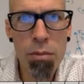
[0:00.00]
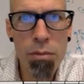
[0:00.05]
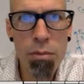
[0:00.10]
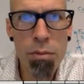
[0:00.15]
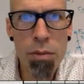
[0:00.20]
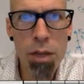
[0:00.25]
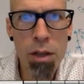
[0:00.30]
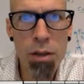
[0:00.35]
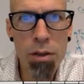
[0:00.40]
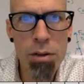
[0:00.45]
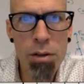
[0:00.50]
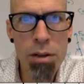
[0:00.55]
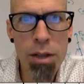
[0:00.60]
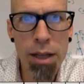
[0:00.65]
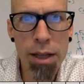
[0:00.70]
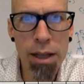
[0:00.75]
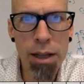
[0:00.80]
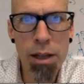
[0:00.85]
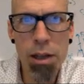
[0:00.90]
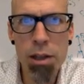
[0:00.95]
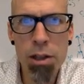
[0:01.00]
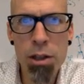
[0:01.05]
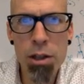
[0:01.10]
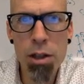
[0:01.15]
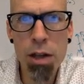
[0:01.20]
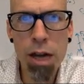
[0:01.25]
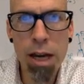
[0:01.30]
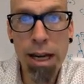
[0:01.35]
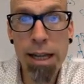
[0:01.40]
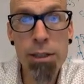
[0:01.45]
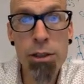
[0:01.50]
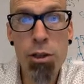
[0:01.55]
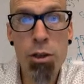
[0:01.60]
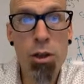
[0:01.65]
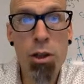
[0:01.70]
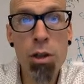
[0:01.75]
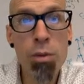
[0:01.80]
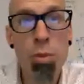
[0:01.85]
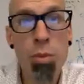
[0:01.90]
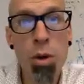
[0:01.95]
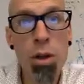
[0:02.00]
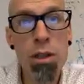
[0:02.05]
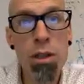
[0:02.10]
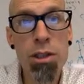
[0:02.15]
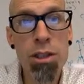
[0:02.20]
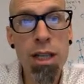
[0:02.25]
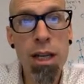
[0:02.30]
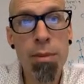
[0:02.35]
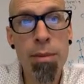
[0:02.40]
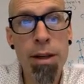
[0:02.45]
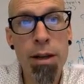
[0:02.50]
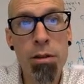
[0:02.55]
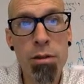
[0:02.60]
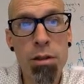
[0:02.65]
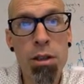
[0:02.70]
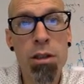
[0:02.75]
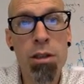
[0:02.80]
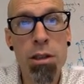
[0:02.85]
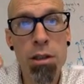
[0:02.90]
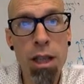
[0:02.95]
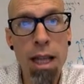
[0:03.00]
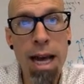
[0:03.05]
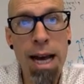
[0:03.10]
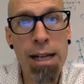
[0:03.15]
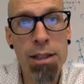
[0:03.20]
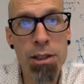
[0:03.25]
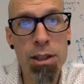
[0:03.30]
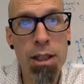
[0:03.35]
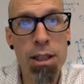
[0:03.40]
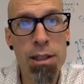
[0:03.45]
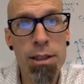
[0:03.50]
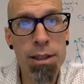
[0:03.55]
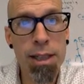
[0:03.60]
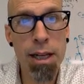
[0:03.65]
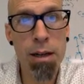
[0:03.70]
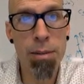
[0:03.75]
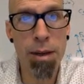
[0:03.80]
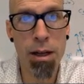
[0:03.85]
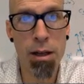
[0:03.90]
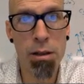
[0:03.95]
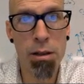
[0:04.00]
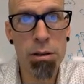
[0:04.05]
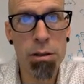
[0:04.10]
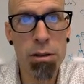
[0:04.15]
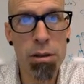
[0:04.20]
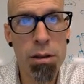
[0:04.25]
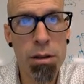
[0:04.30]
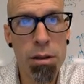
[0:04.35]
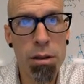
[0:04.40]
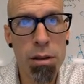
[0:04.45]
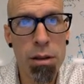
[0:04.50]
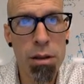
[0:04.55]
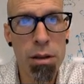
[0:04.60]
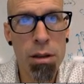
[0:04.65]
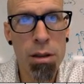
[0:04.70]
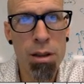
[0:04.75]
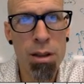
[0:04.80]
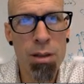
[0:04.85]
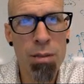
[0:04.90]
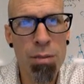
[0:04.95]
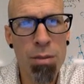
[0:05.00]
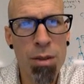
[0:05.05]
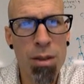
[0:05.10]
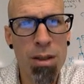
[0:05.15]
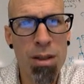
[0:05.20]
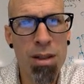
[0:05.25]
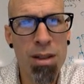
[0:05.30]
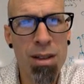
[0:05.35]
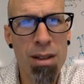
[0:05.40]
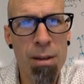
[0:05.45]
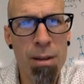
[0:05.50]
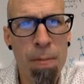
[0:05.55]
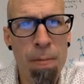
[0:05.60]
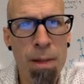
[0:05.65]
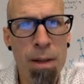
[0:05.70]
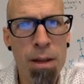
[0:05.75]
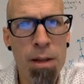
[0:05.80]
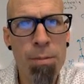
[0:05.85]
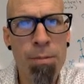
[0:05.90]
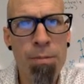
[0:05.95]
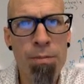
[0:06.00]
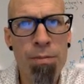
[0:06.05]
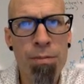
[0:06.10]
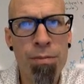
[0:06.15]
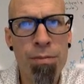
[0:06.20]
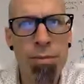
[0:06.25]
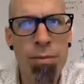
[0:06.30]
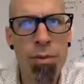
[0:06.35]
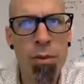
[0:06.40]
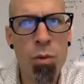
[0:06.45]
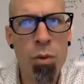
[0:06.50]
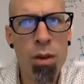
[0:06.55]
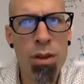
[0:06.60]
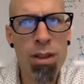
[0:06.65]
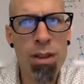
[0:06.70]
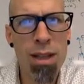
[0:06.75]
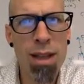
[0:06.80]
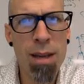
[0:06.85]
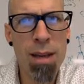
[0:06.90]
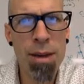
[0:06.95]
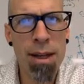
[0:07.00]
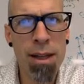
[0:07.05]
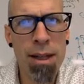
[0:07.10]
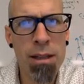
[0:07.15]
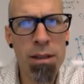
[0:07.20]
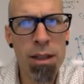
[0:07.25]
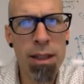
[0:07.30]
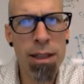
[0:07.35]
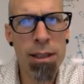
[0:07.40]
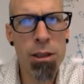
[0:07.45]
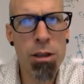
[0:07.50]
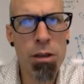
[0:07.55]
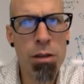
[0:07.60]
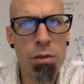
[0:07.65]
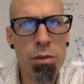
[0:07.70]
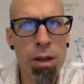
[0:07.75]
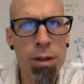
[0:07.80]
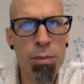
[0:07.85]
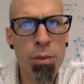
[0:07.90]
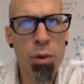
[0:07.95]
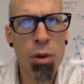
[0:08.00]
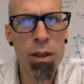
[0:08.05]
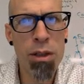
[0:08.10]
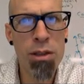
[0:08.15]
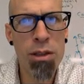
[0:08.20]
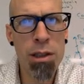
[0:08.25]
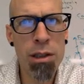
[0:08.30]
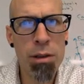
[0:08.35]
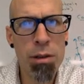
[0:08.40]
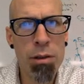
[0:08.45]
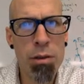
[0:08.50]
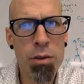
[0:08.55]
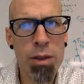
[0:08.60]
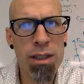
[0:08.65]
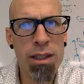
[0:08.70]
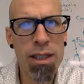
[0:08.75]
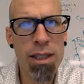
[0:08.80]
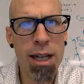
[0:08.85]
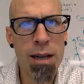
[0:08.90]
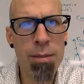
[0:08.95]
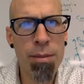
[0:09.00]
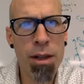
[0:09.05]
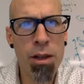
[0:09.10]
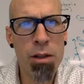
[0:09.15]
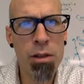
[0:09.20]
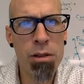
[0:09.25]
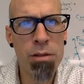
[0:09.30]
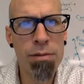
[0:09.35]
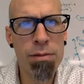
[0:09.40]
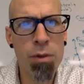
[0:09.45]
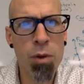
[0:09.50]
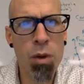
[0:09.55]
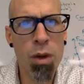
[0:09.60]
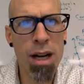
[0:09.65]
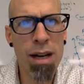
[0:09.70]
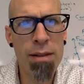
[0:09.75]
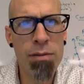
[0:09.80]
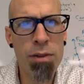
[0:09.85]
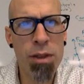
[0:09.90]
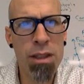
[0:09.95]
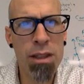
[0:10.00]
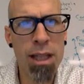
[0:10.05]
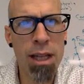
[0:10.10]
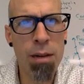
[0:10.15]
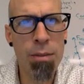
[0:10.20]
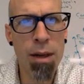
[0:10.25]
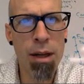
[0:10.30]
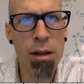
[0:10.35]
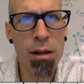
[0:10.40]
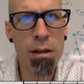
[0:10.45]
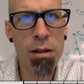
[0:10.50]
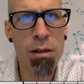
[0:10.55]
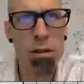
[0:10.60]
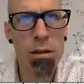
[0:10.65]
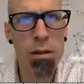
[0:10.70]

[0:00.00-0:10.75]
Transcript: There's like, I guess you could put centimeters slash centimeters, but what is it? That means it's 3.03 centimeters for every centimeter.